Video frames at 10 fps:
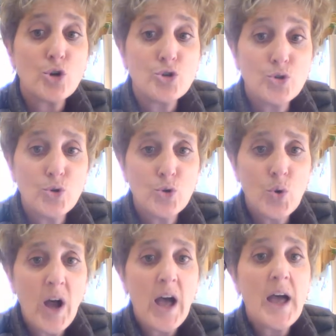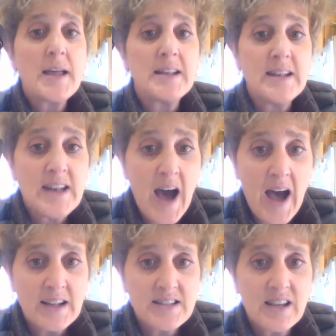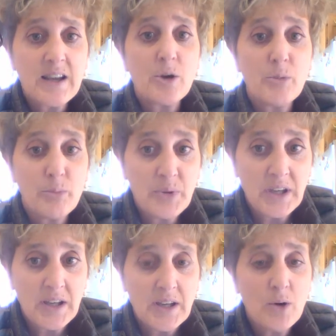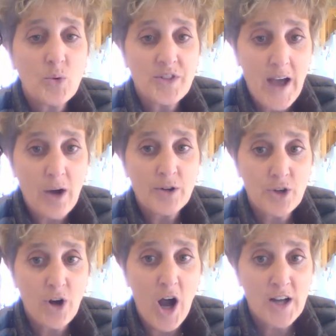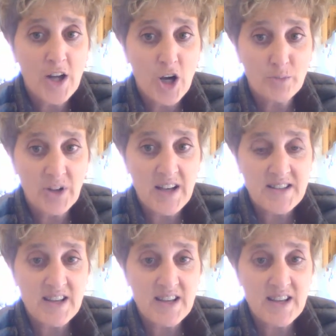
Do not be without your On Guard Plus,